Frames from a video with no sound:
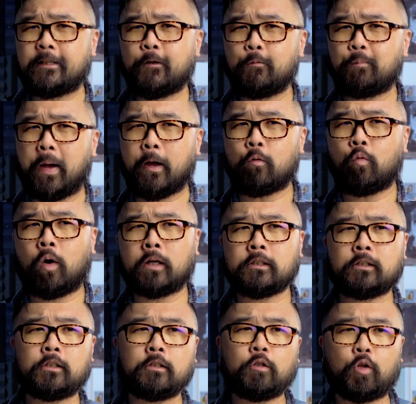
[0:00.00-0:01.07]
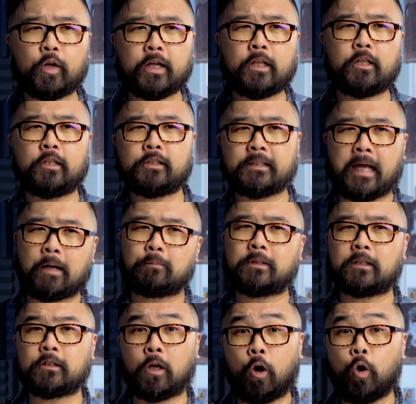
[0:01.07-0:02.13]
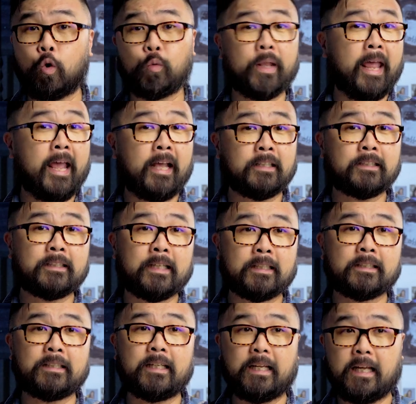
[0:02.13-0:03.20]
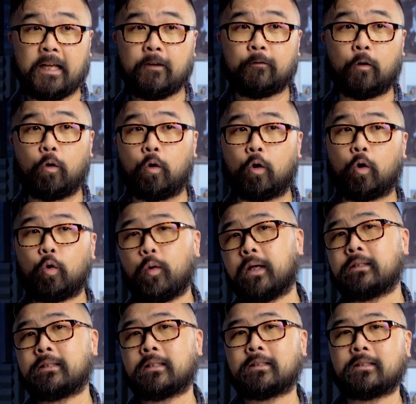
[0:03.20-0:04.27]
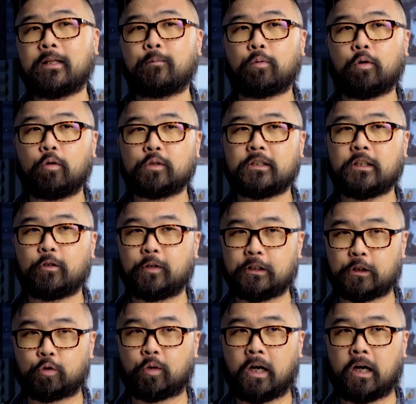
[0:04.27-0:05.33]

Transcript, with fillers: then you might want to look to Samsung's own 860 EVO or 860 Pro series